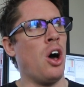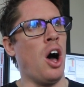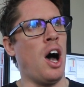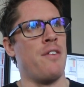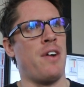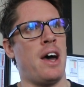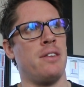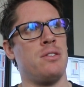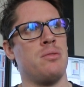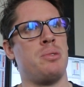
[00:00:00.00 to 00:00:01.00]
I've
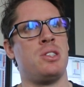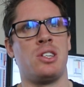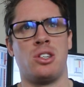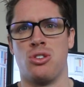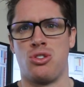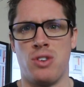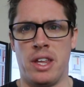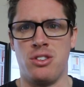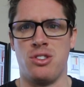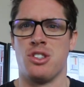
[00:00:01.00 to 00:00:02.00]
had particular
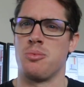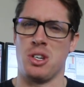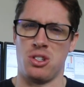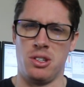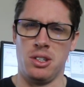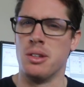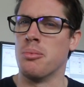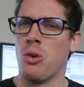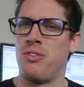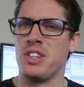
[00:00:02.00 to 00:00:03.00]
strategies, especially in the
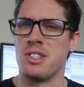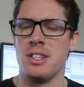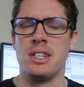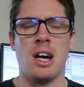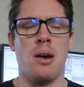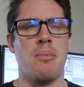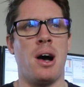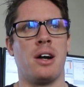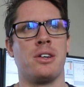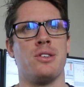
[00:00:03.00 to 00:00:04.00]
more fixed income
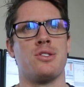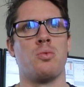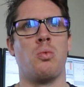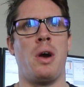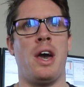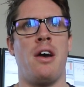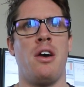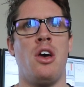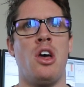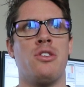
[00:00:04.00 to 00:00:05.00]
markets, where
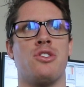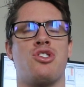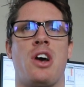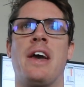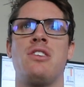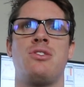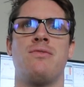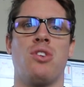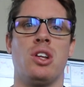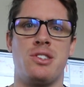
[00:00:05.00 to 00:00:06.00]
the change in
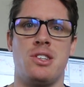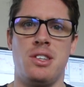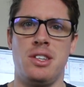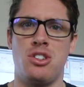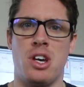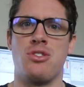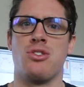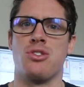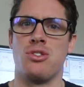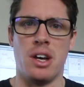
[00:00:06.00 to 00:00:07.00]
volatility
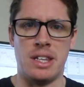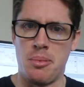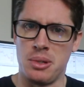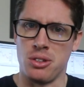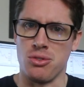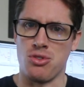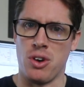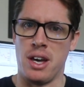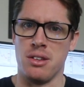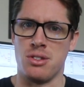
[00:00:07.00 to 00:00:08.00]
changes the dynamic of the
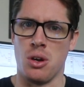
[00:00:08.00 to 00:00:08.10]
trade.